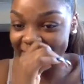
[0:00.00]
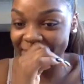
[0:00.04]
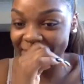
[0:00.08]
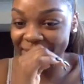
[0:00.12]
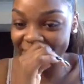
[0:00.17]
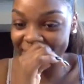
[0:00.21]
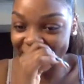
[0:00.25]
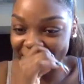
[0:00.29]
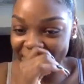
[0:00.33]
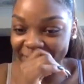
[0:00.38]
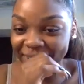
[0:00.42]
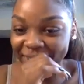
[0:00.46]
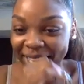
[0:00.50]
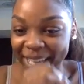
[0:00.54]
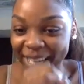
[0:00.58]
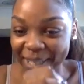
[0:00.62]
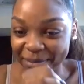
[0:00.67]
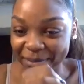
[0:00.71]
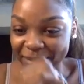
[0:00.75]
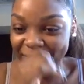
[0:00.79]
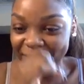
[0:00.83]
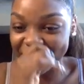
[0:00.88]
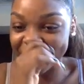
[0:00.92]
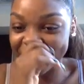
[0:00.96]
There we go. Light
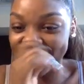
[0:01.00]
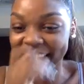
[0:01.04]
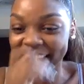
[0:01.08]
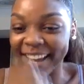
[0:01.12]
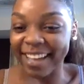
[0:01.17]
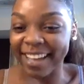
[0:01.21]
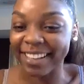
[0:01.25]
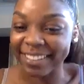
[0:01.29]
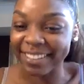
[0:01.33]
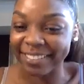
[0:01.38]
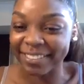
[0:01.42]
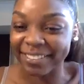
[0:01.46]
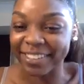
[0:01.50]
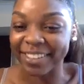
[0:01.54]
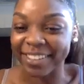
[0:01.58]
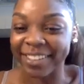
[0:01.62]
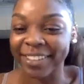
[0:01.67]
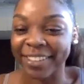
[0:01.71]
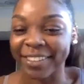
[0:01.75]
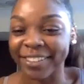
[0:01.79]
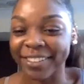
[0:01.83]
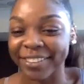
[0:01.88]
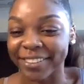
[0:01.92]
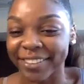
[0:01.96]
up the chat. There we
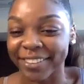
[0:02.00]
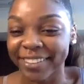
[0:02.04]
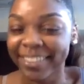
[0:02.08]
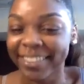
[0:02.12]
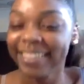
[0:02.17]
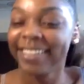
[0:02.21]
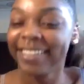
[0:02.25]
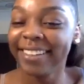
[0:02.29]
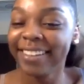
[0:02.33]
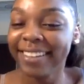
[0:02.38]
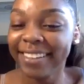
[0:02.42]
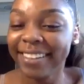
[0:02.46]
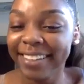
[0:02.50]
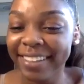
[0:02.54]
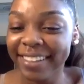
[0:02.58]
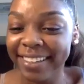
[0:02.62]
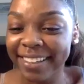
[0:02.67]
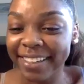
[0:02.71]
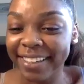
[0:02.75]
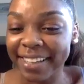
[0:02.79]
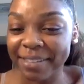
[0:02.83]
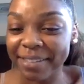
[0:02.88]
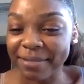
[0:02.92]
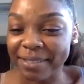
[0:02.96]
go.
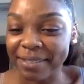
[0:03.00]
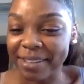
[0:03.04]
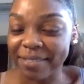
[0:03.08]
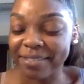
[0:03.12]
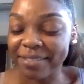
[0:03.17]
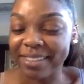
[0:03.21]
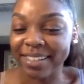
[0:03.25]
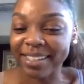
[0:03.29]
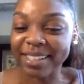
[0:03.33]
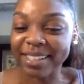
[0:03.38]
I'm loving